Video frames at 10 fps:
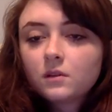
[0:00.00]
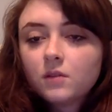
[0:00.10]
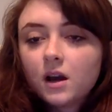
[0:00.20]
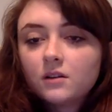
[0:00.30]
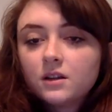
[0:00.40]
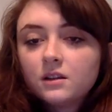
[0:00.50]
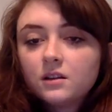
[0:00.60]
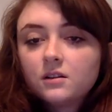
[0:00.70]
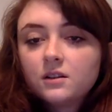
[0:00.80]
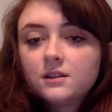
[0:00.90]
Wow, he
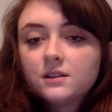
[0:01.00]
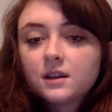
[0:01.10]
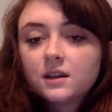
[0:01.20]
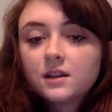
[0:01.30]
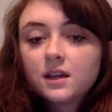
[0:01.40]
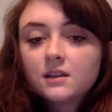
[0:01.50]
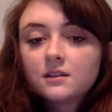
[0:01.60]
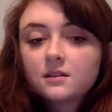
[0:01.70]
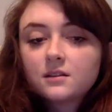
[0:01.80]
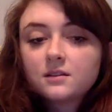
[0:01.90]
literally said it
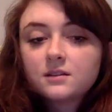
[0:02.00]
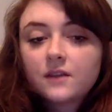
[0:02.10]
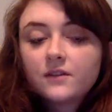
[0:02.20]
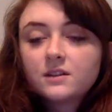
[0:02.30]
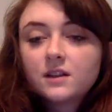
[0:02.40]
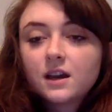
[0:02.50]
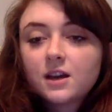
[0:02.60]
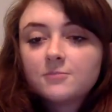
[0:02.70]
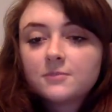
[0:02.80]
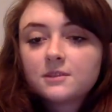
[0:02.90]
like 7
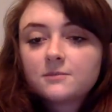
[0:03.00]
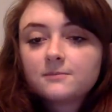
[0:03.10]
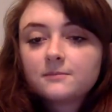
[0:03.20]
times.